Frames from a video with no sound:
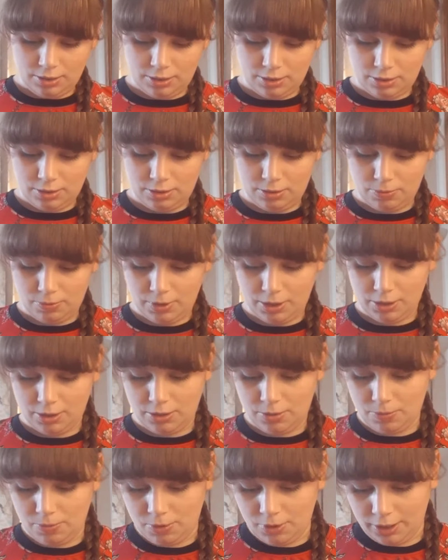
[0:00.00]
to where
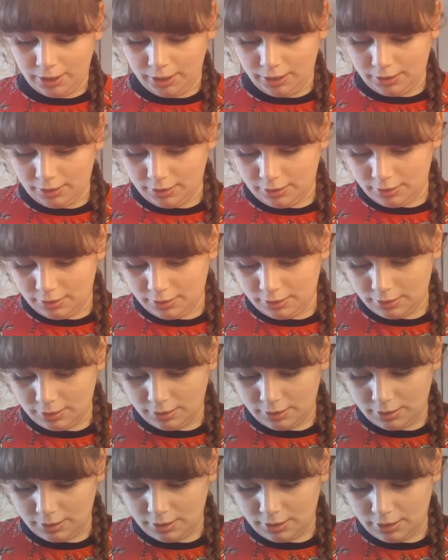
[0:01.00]
you want it,
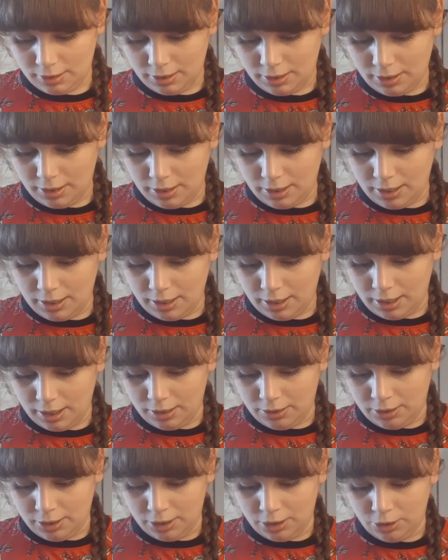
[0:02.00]

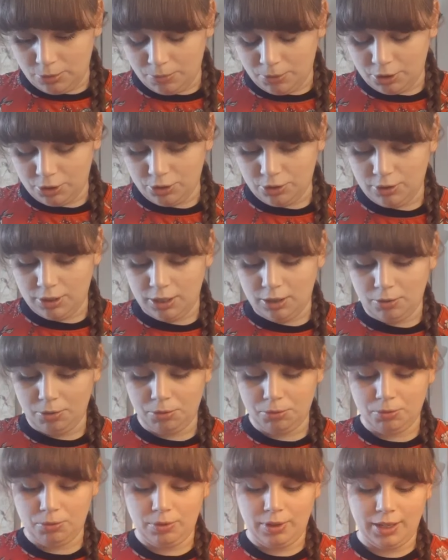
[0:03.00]
and then you put your needle
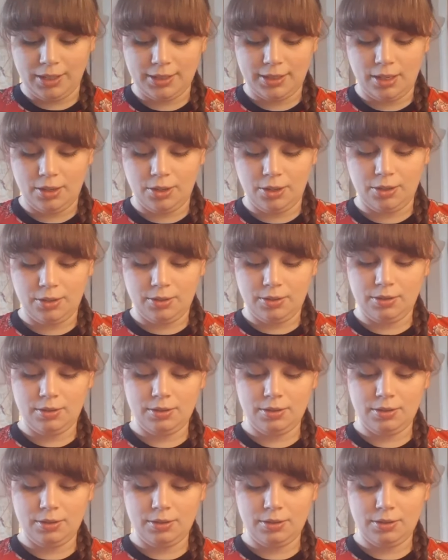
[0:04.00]
through that center.